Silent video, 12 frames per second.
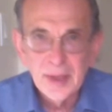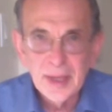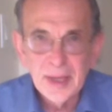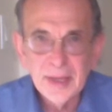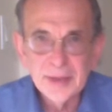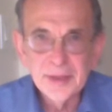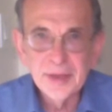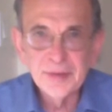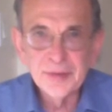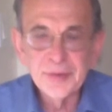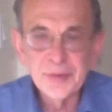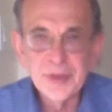And level
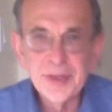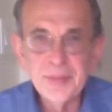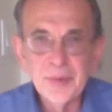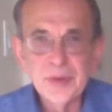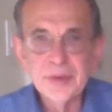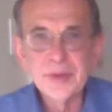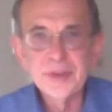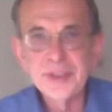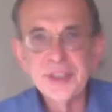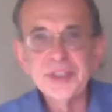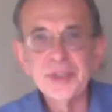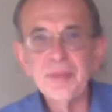3,
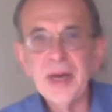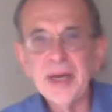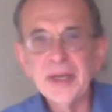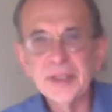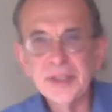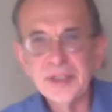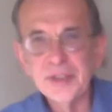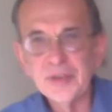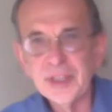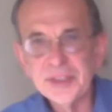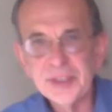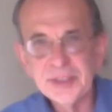systematically
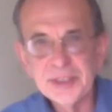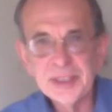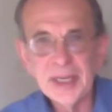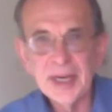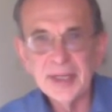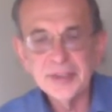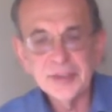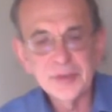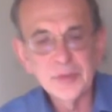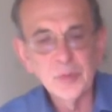addressing the task